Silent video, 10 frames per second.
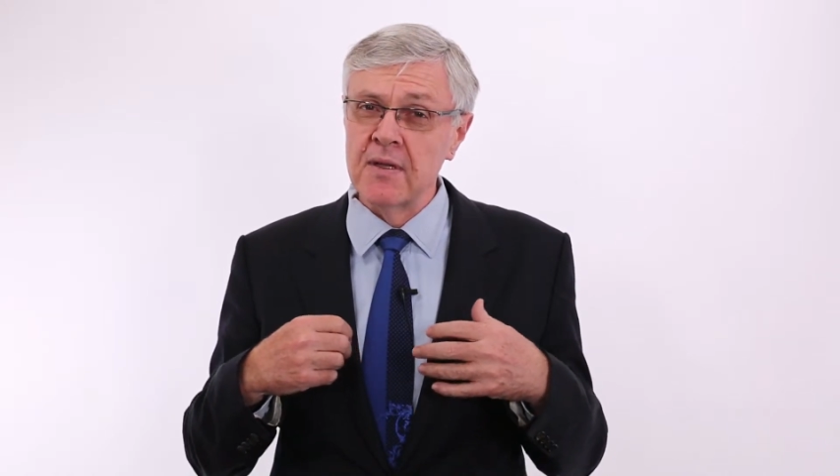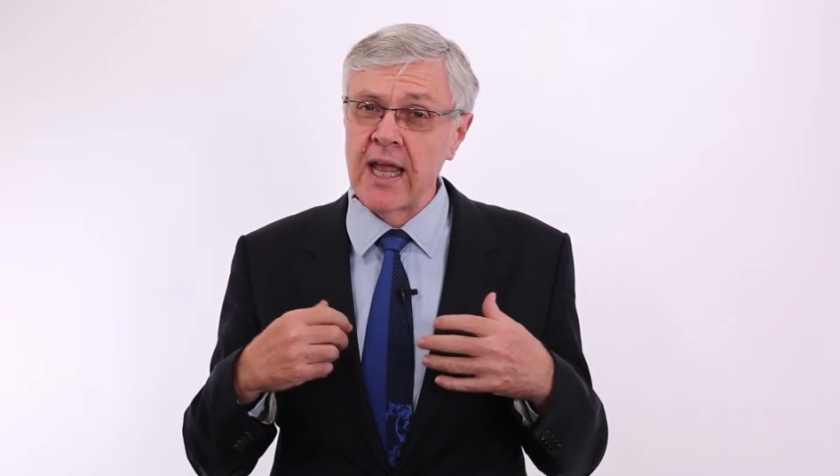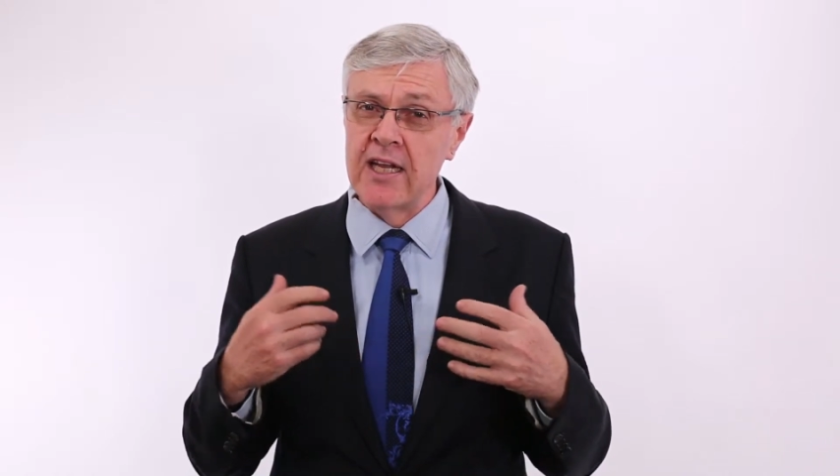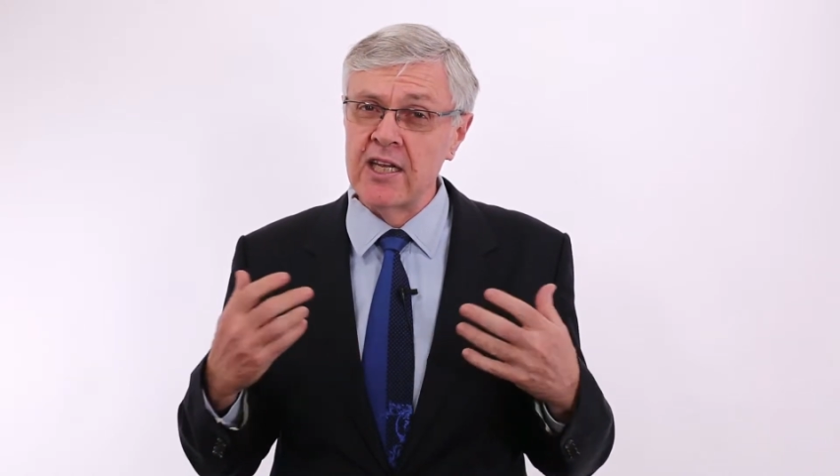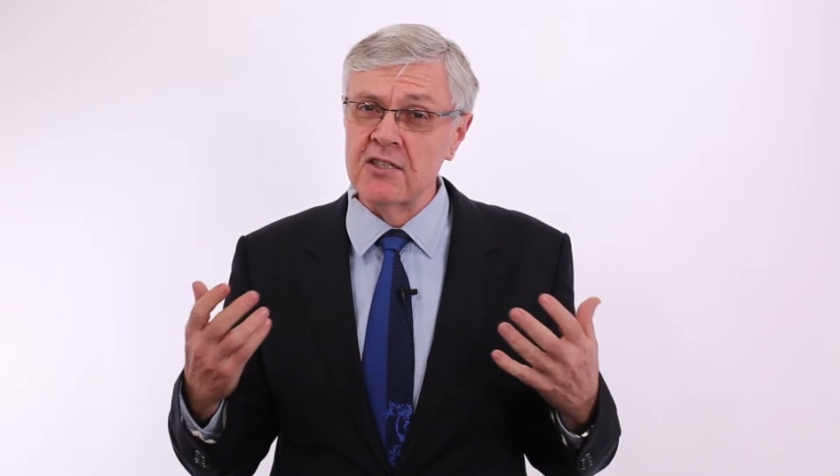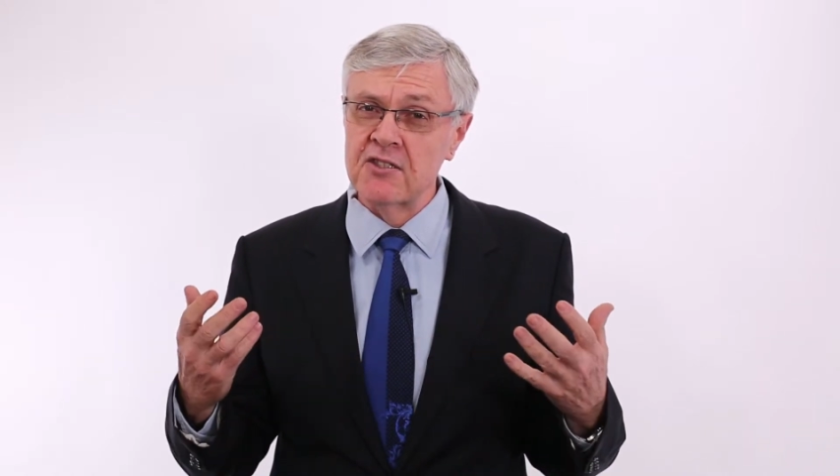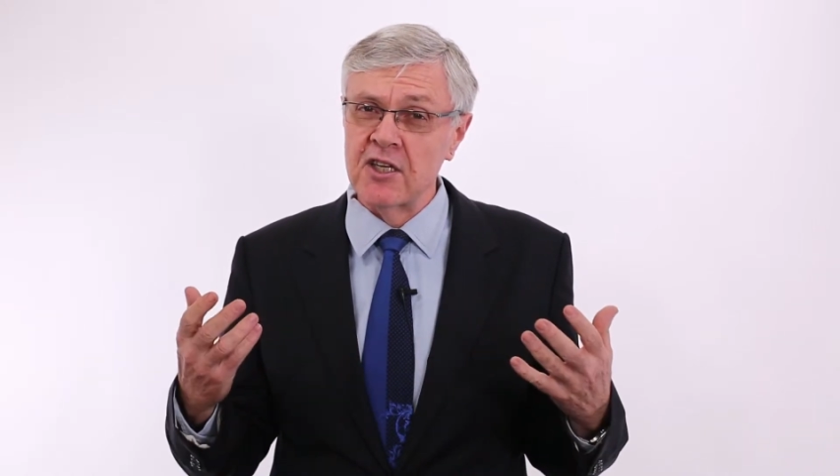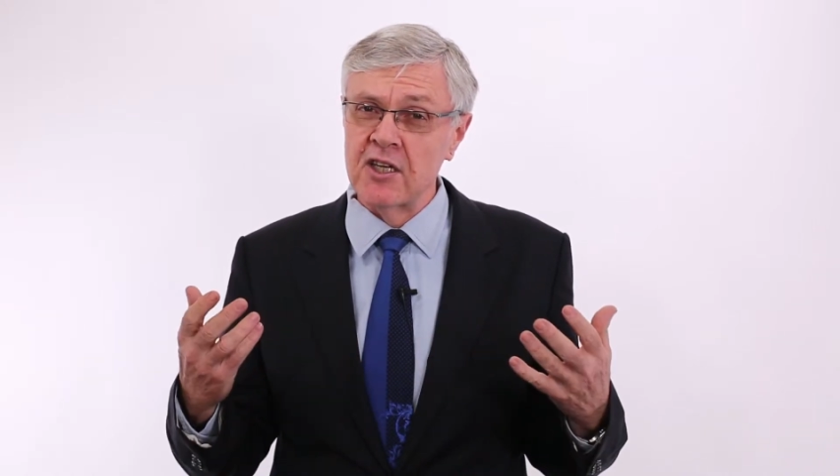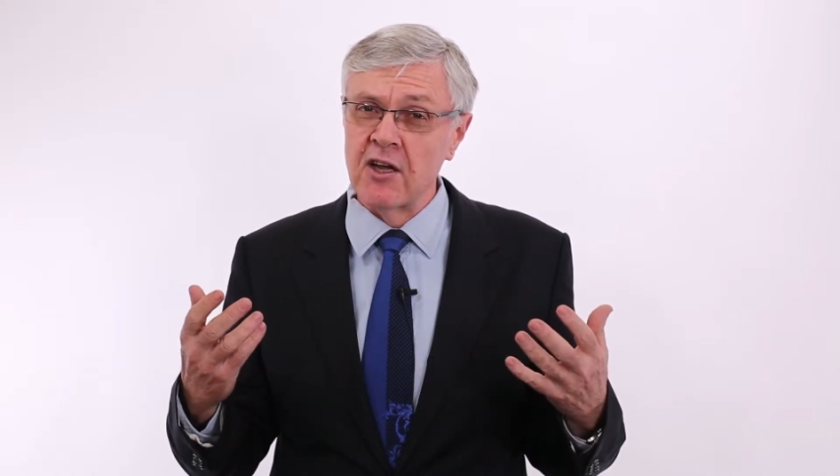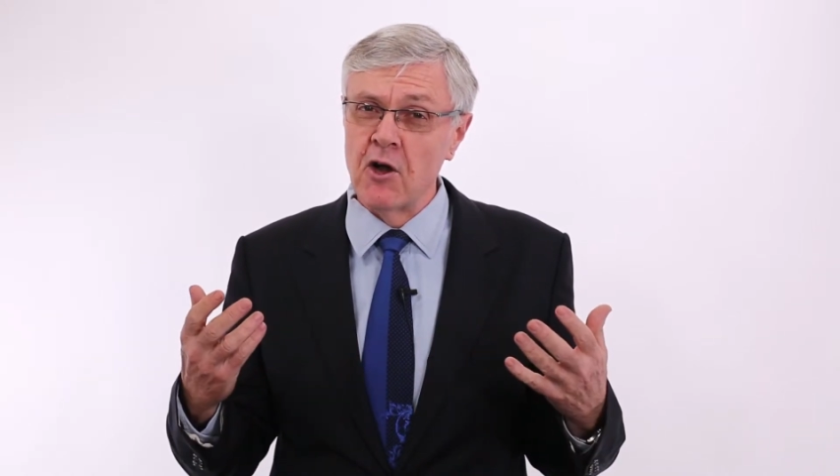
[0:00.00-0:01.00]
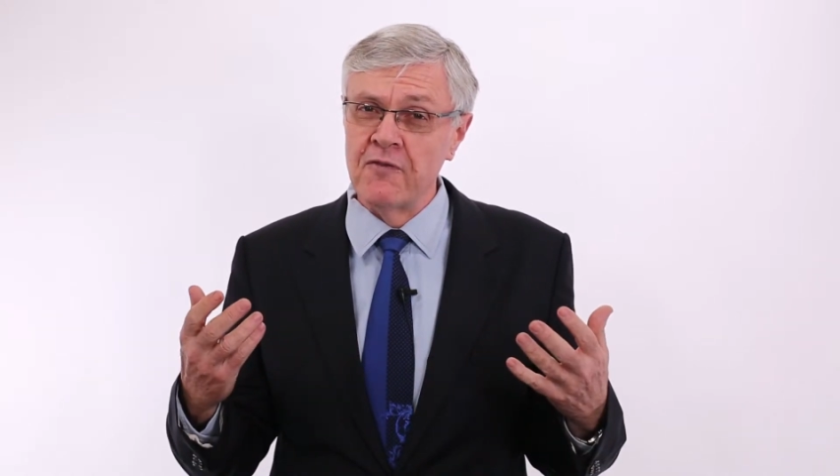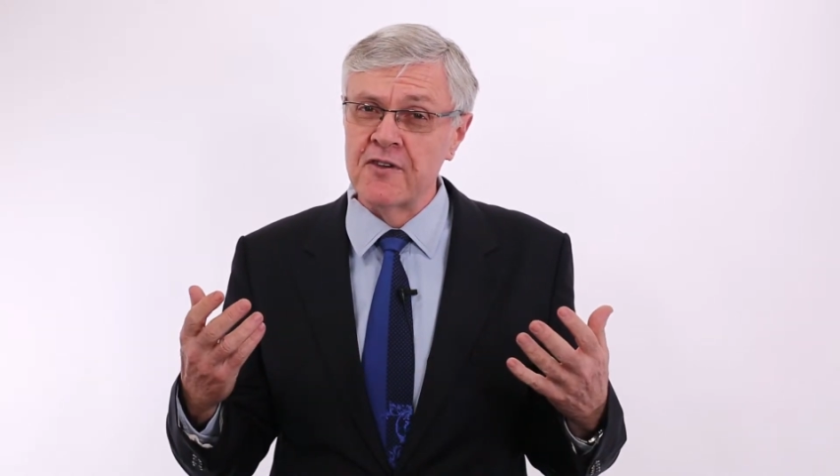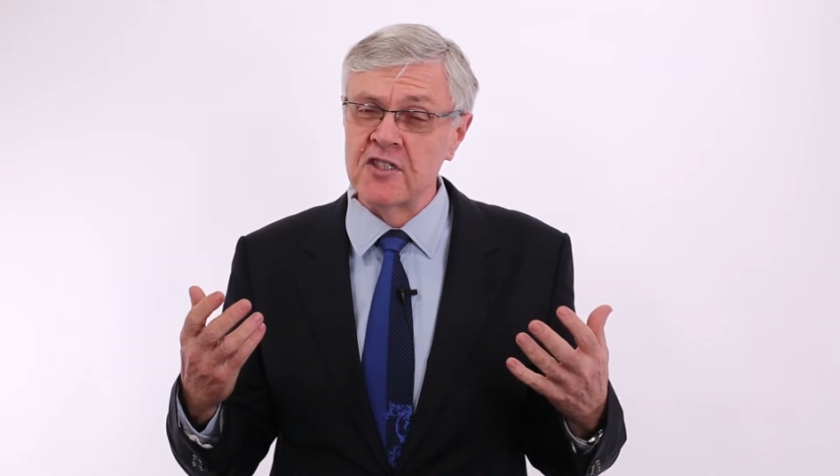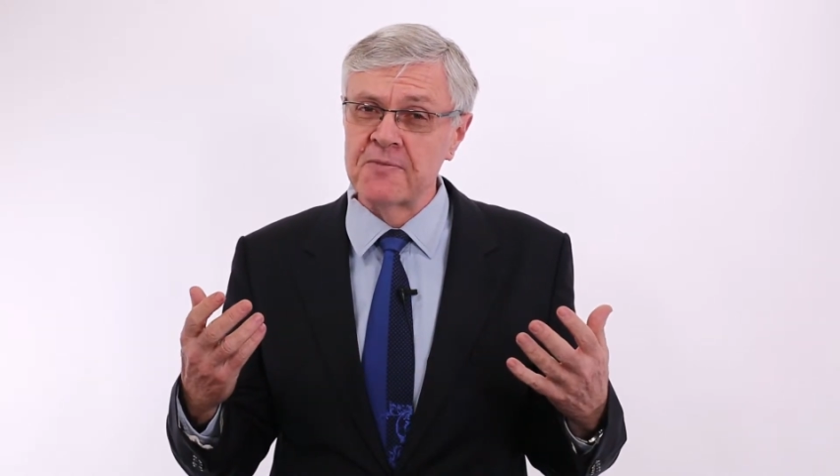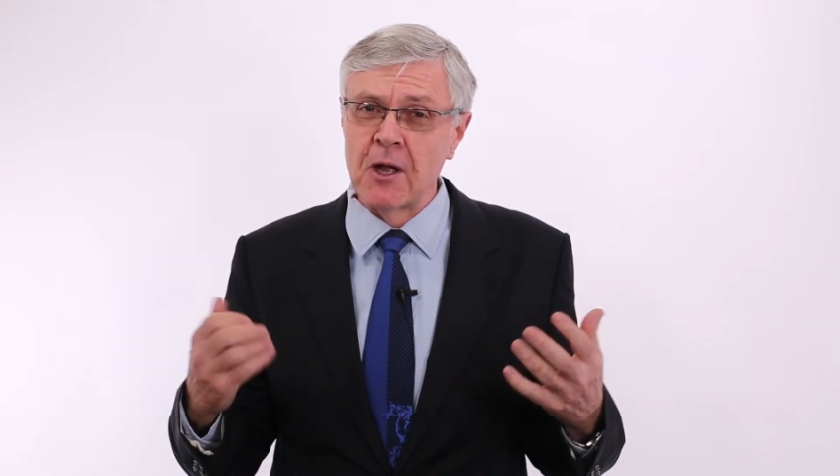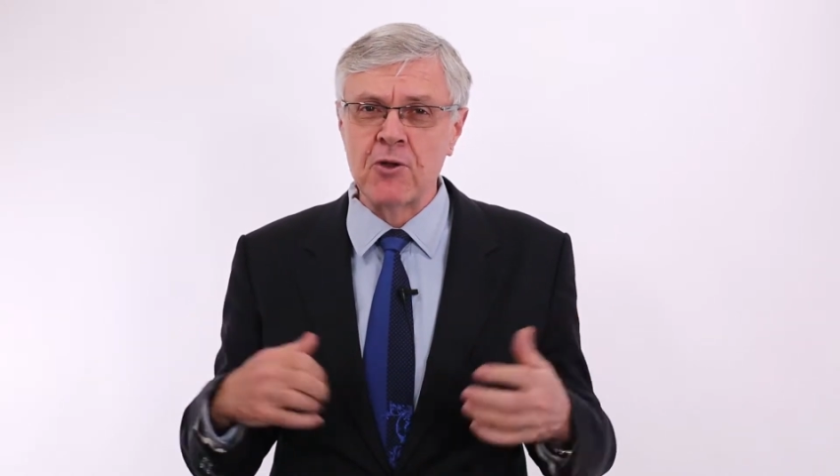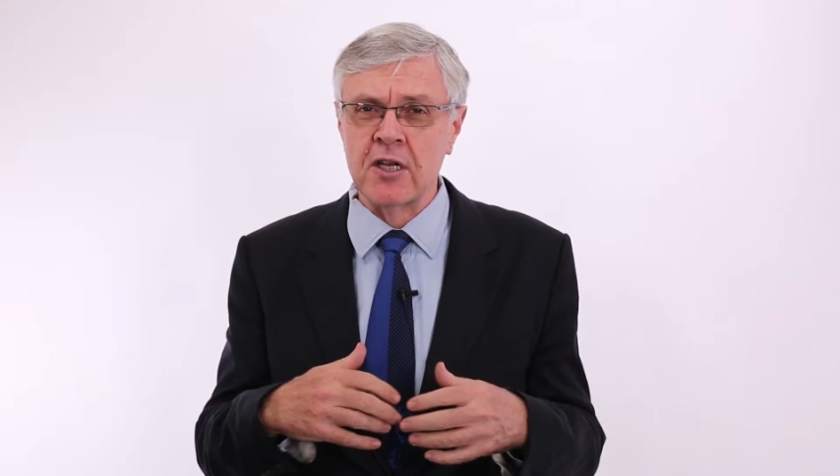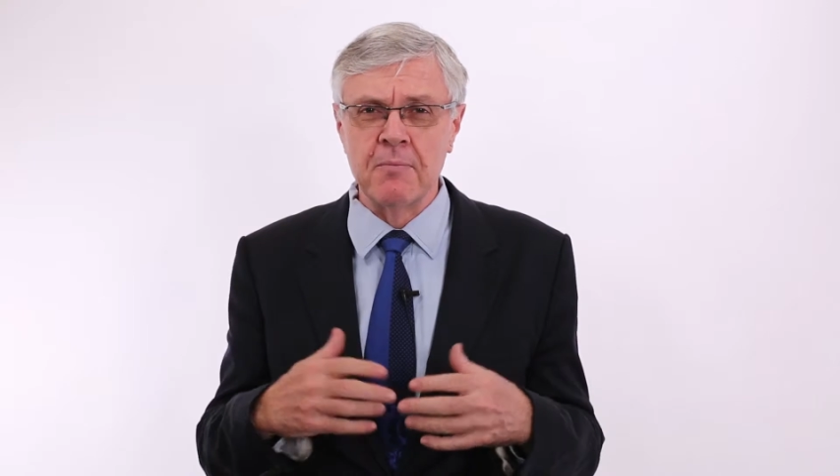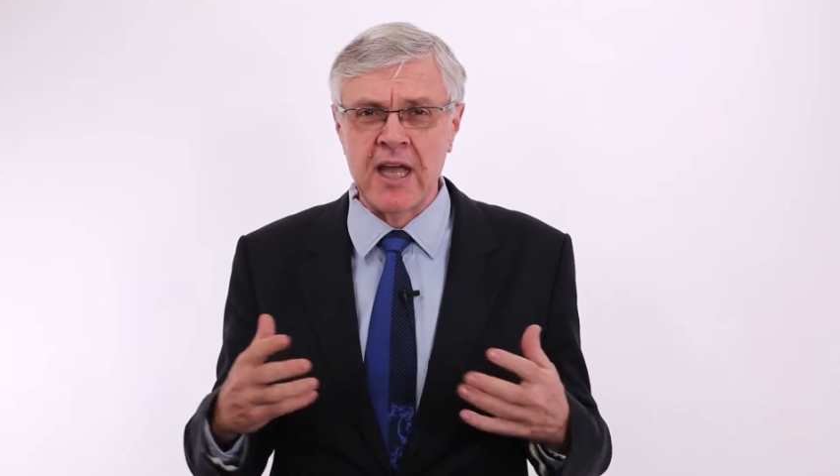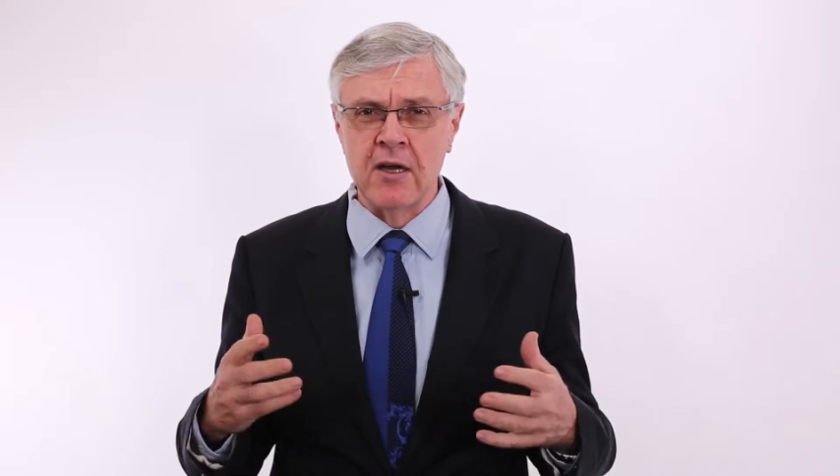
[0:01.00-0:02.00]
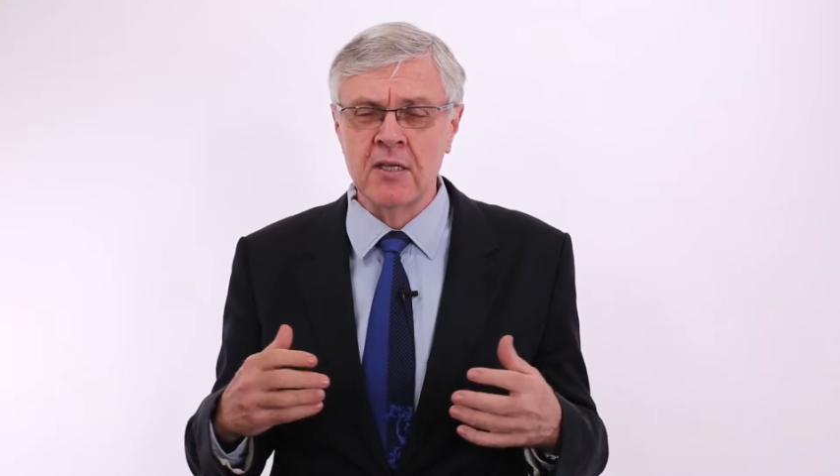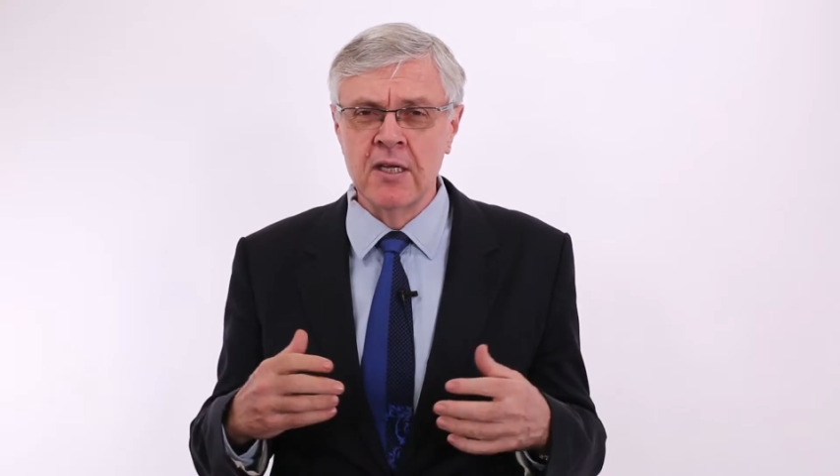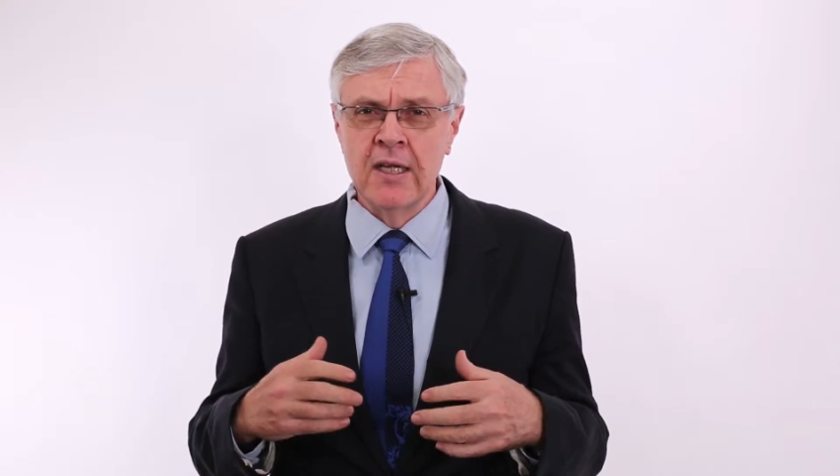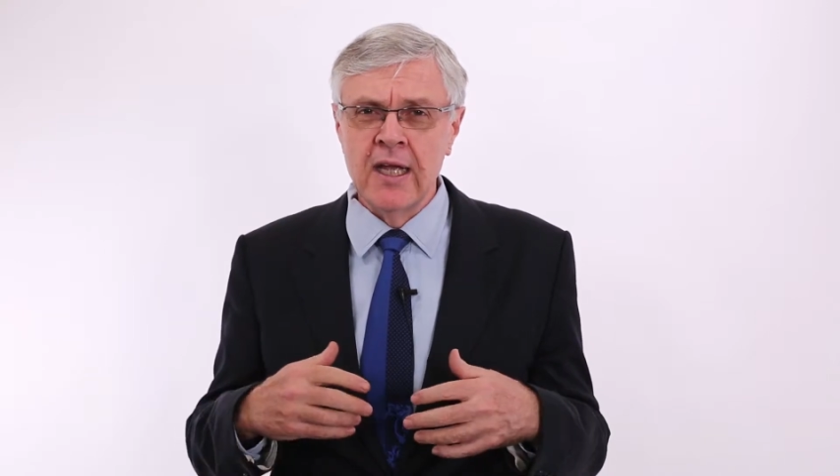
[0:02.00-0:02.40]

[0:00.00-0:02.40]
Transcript: headings that are often spoken about